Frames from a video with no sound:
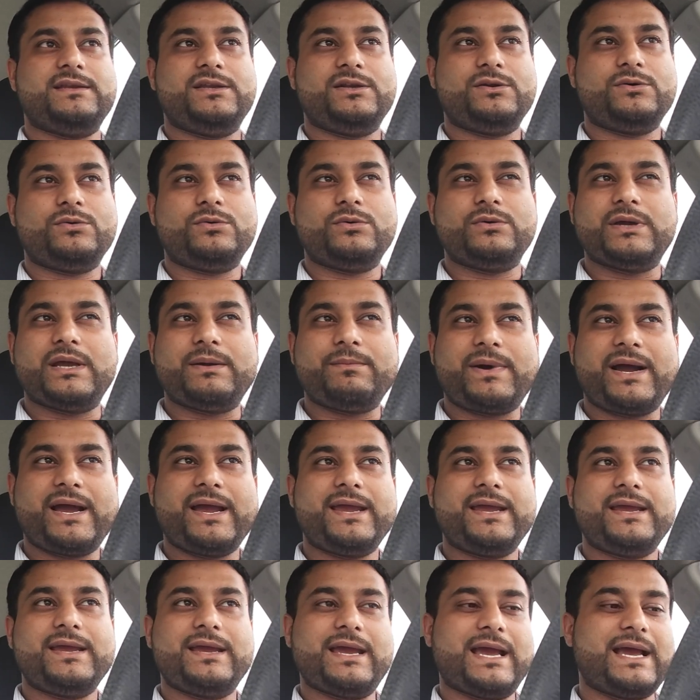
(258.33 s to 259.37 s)
you know am
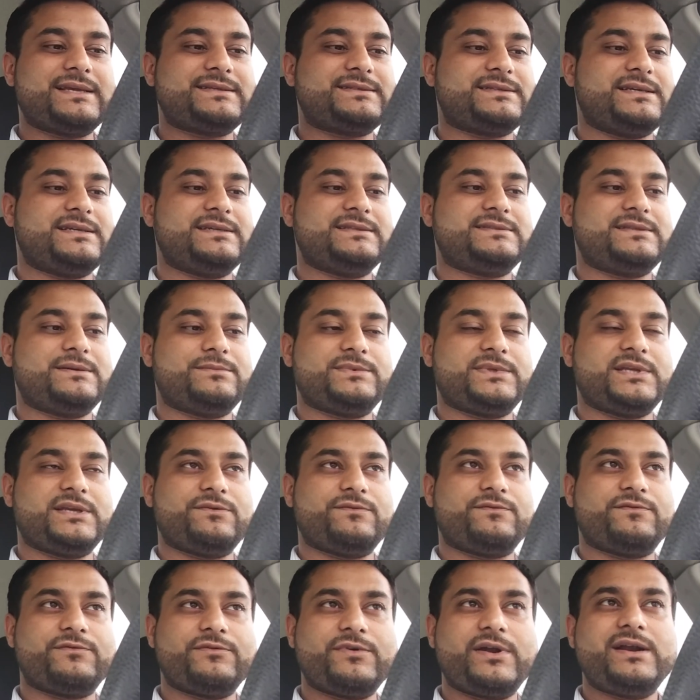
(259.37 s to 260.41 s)
i asking
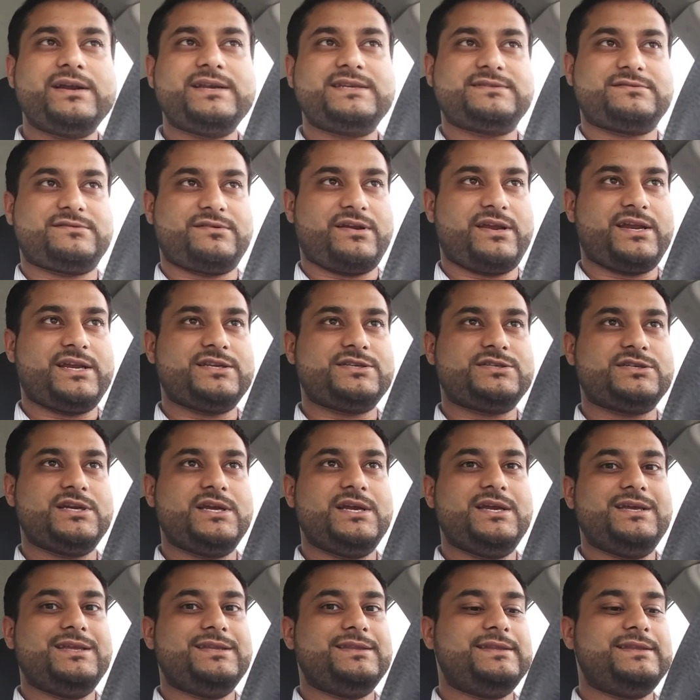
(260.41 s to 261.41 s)
something very strange